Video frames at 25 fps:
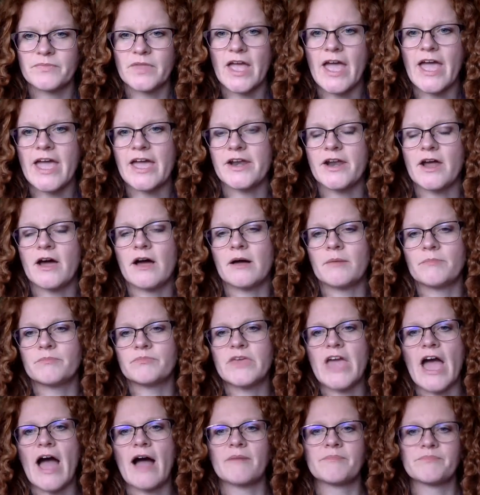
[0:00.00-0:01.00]
And um,
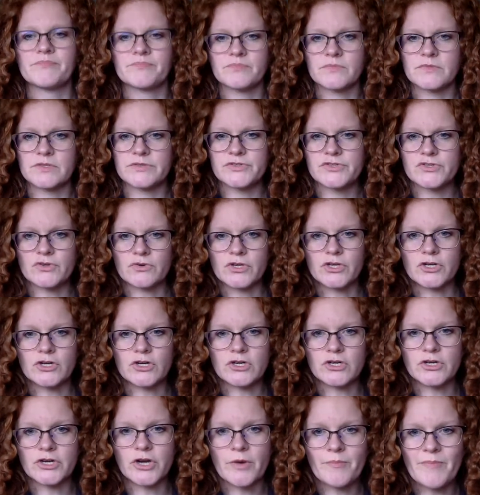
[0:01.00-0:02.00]
yeah, so
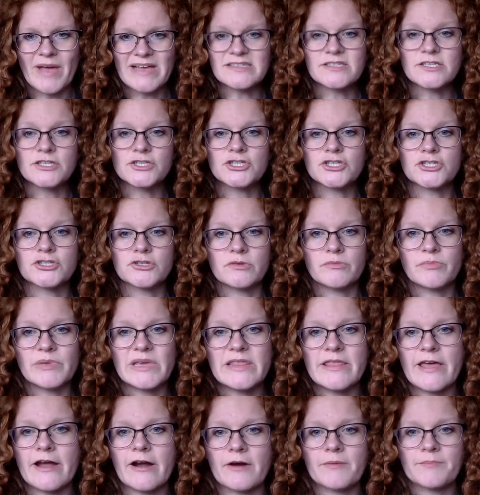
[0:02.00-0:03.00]
your, your message should be
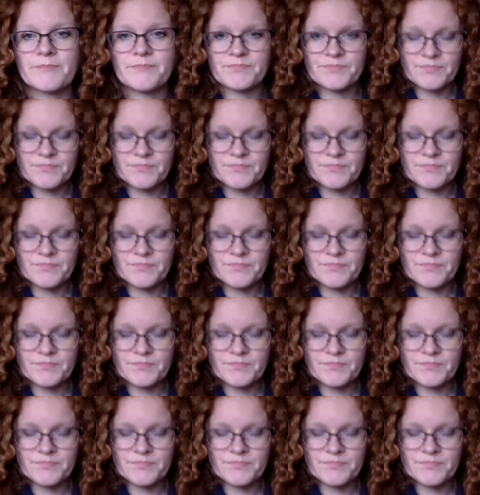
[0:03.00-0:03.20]
there.